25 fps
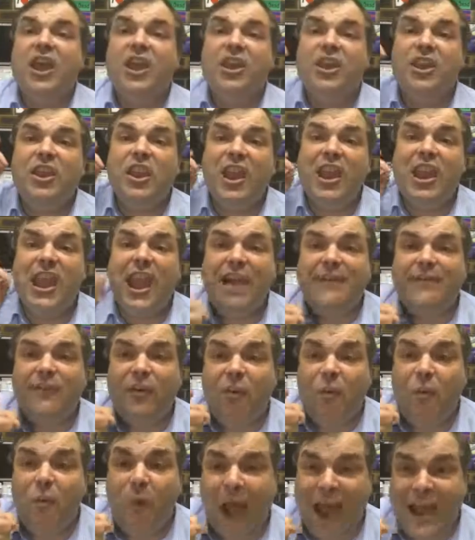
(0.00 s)
You
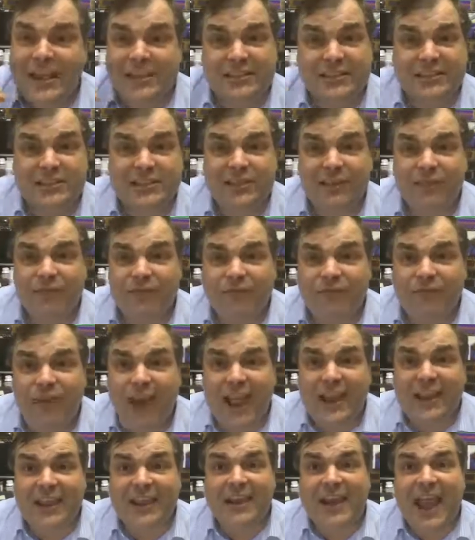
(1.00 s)
never once
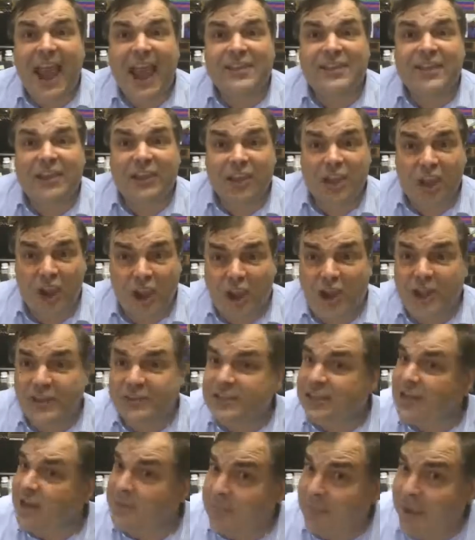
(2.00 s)
fucking had the
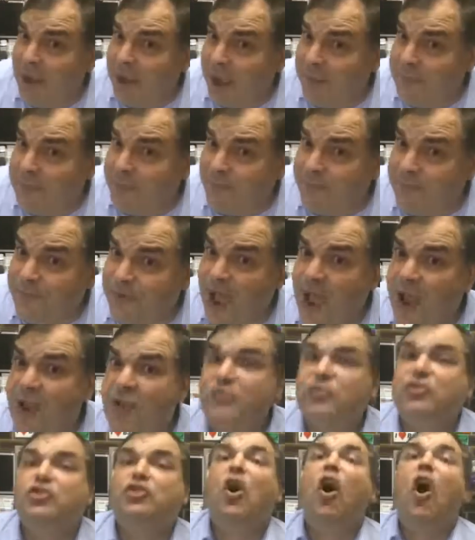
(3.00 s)
courtesy to pick up the
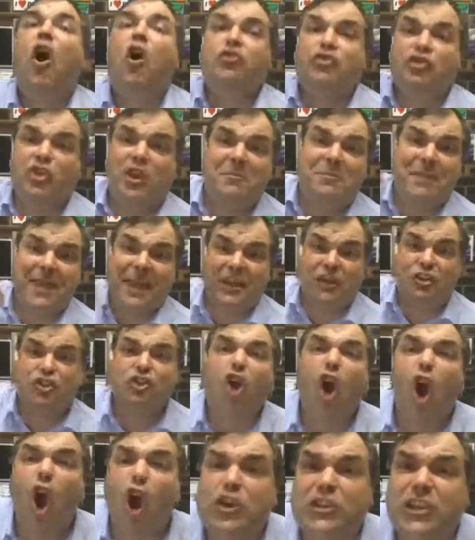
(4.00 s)
phone. Talk to me.
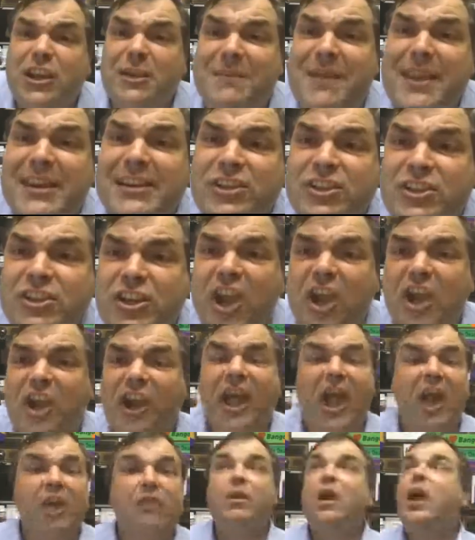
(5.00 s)
Talk to me,
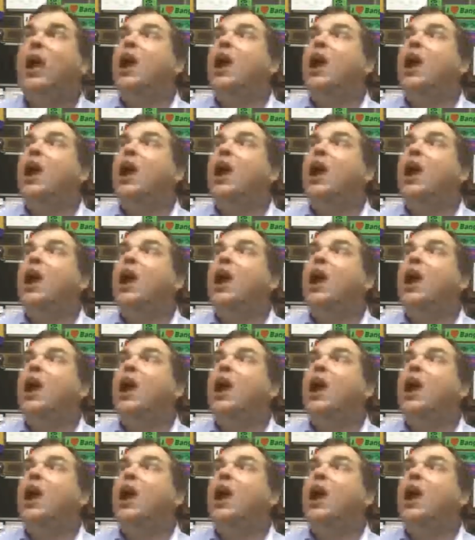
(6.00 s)
Stirlo.